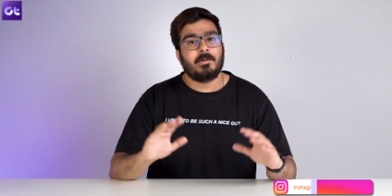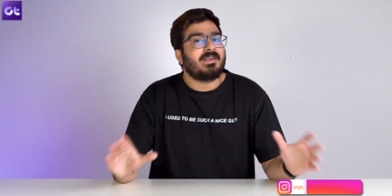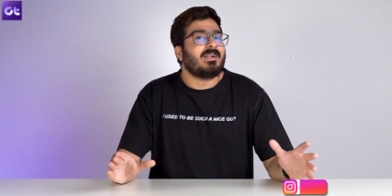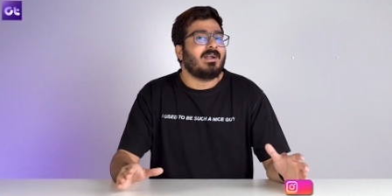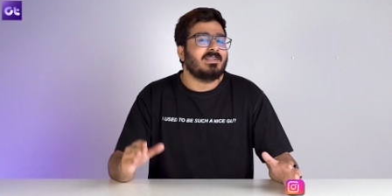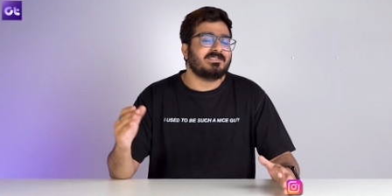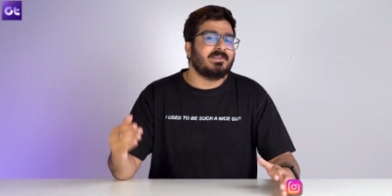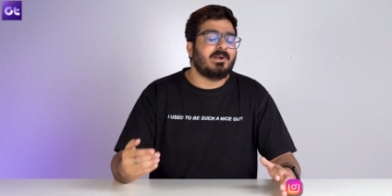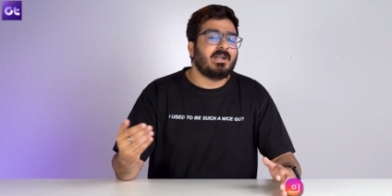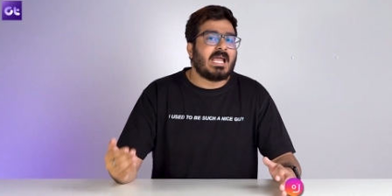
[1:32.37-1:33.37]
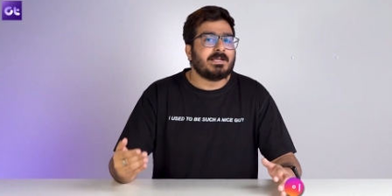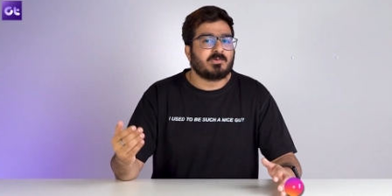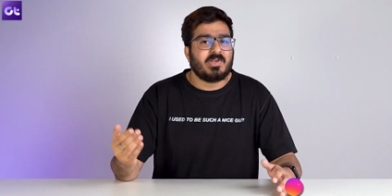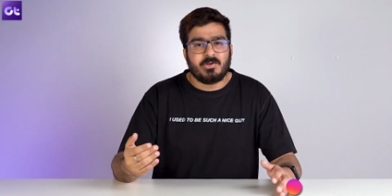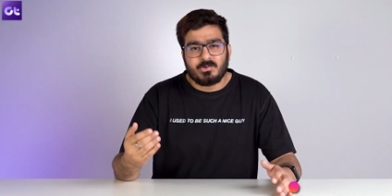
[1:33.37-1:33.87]
But regardless, there are times
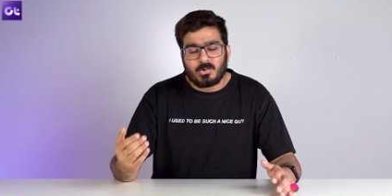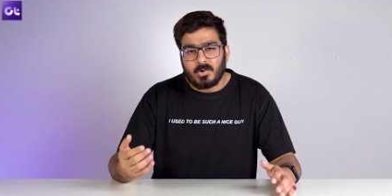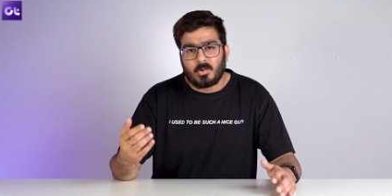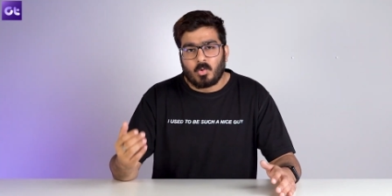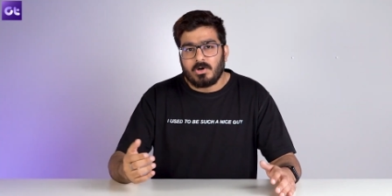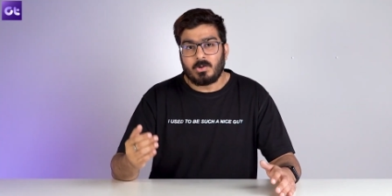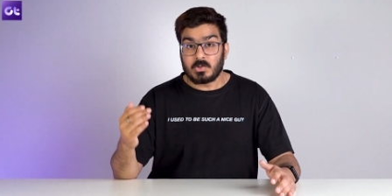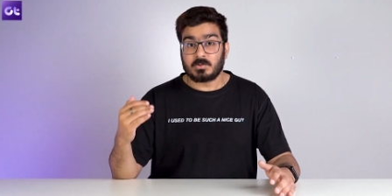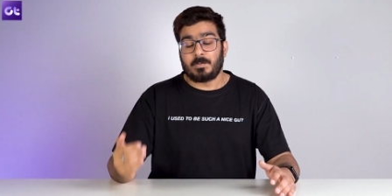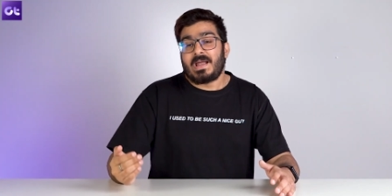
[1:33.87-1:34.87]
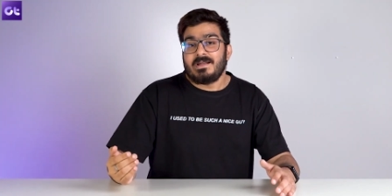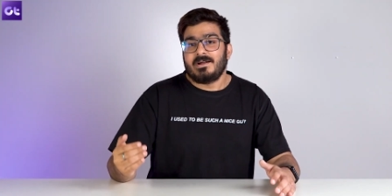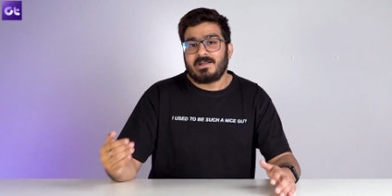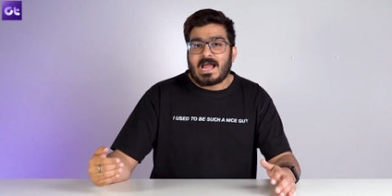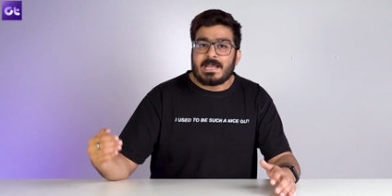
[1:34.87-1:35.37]
where you don't want to
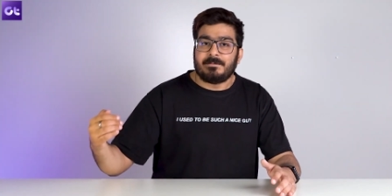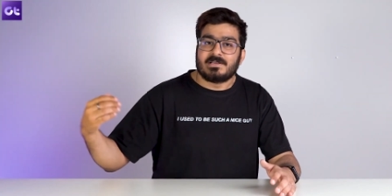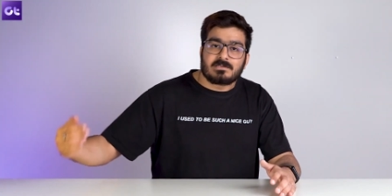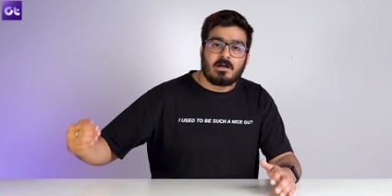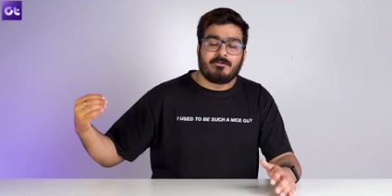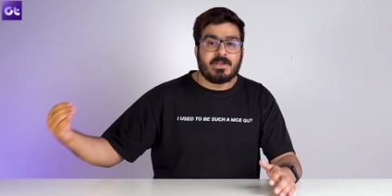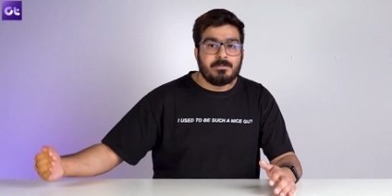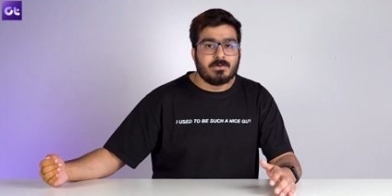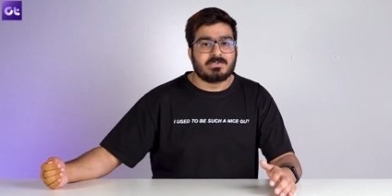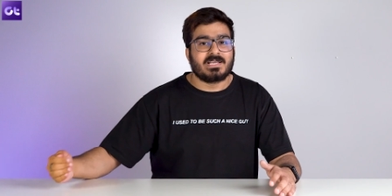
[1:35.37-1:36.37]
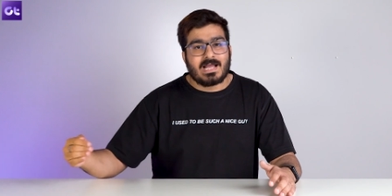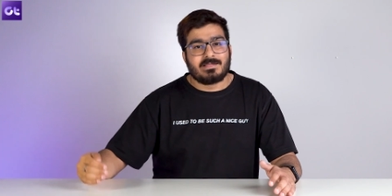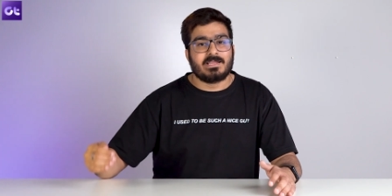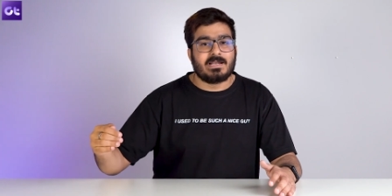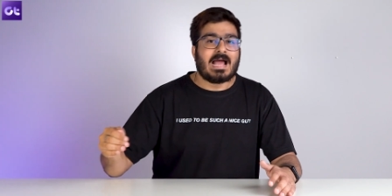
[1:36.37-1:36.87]
spend time discovering music
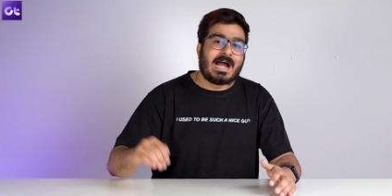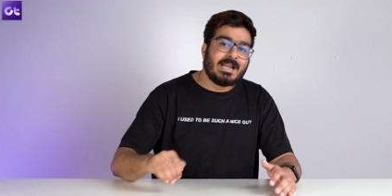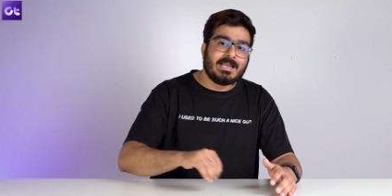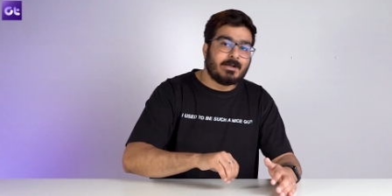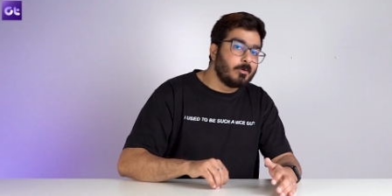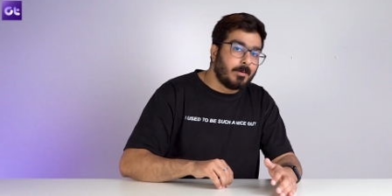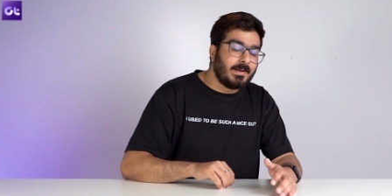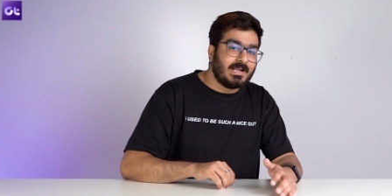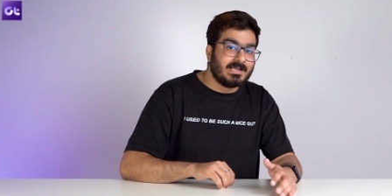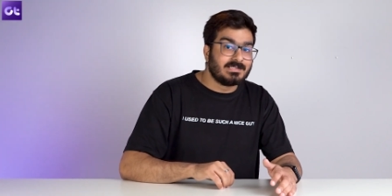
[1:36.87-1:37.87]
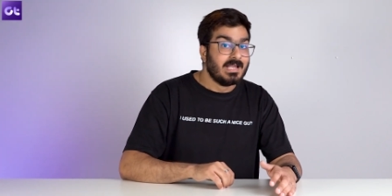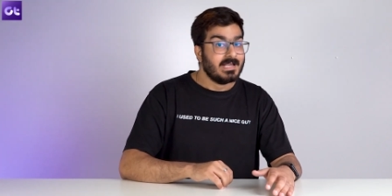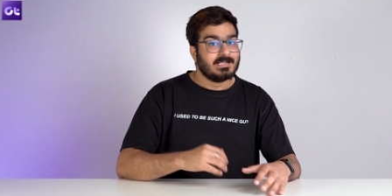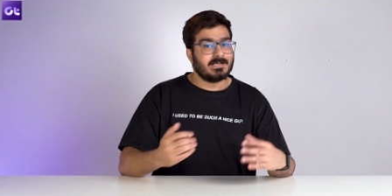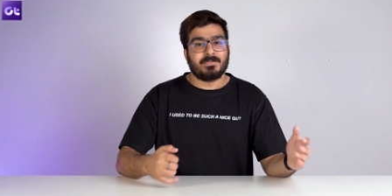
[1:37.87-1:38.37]
and then adding it to your playlist.
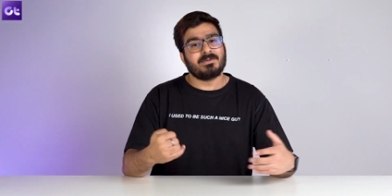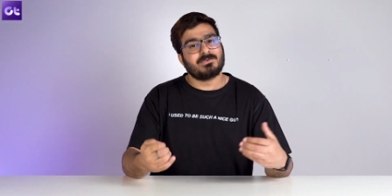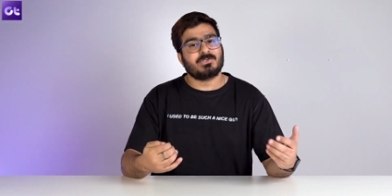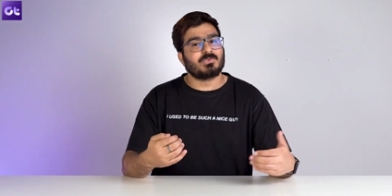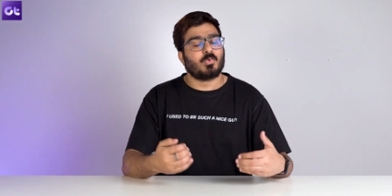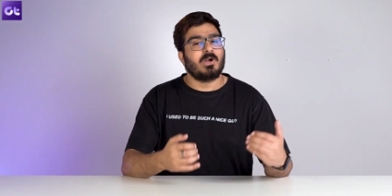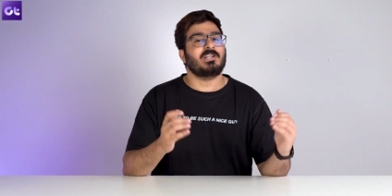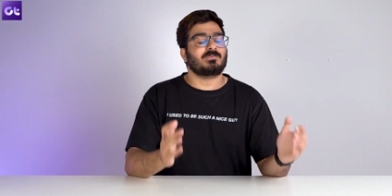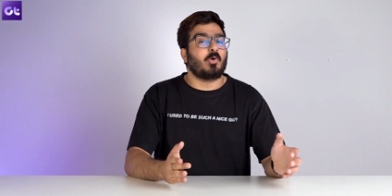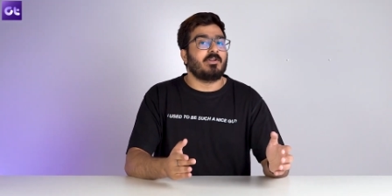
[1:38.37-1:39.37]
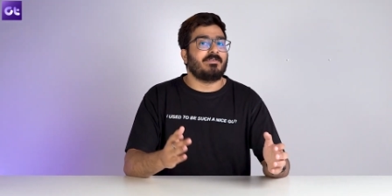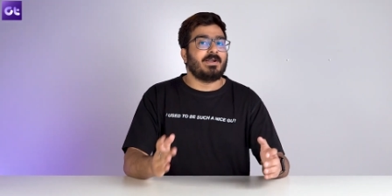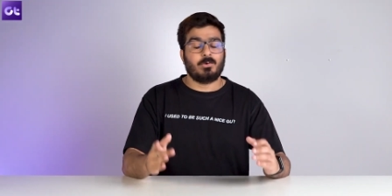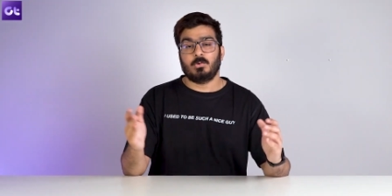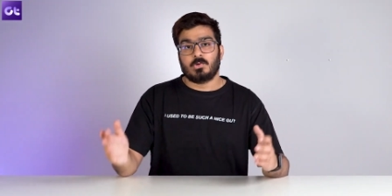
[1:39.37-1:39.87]
Sometimes you just want Spotify
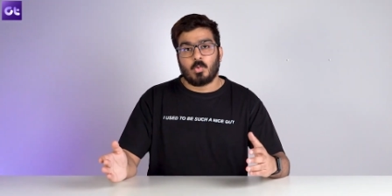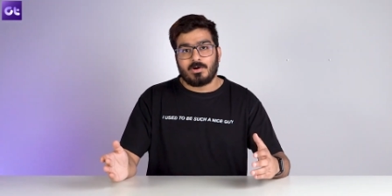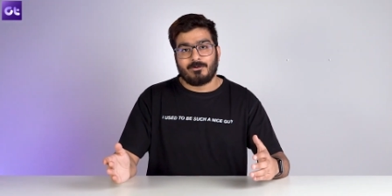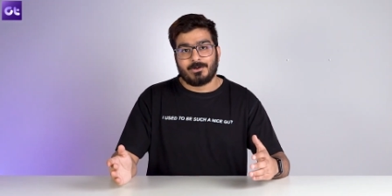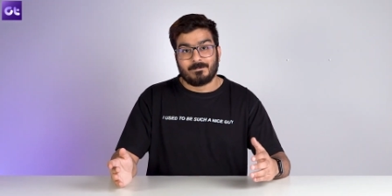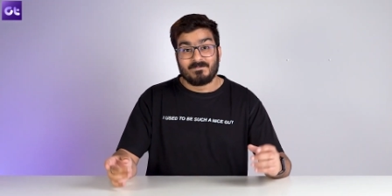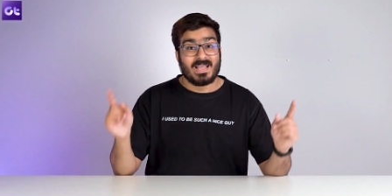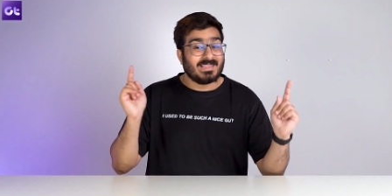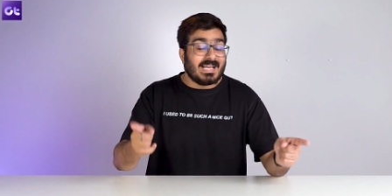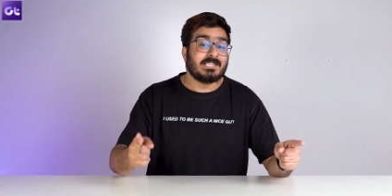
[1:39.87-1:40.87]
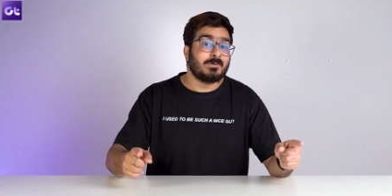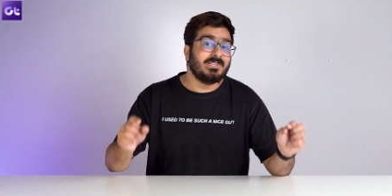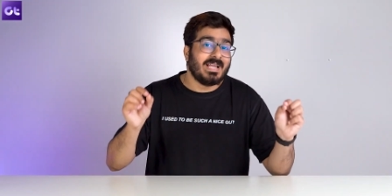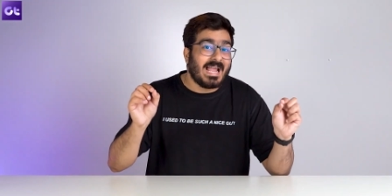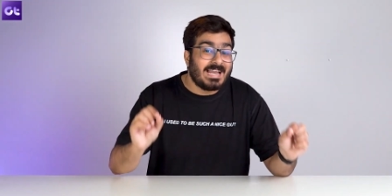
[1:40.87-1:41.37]
to do the work for you. And that's where
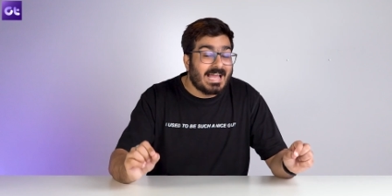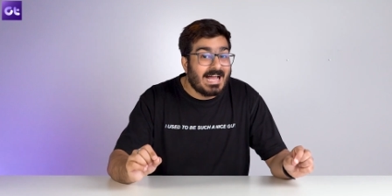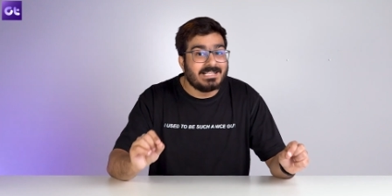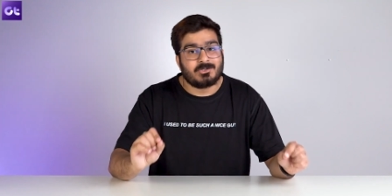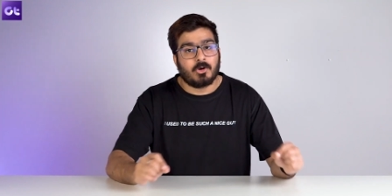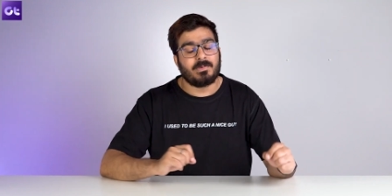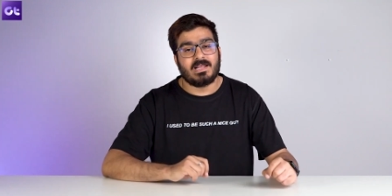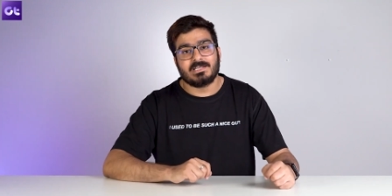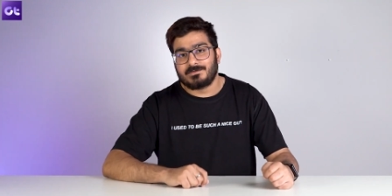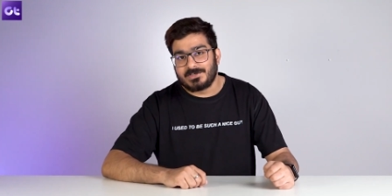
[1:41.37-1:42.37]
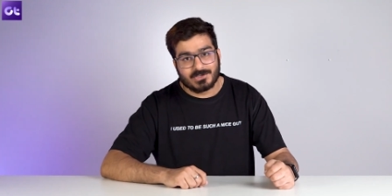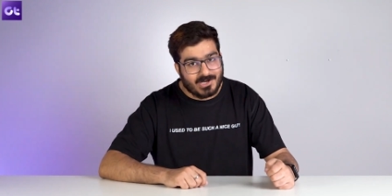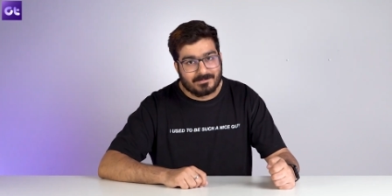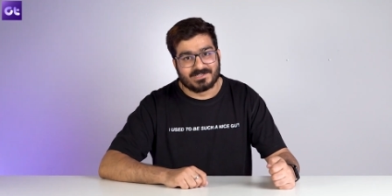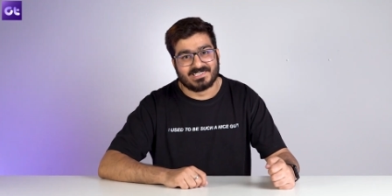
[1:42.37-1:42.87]
the Enhance Your Playlist feature
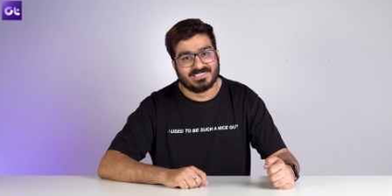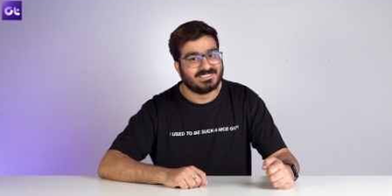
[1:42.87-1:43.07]
comes in.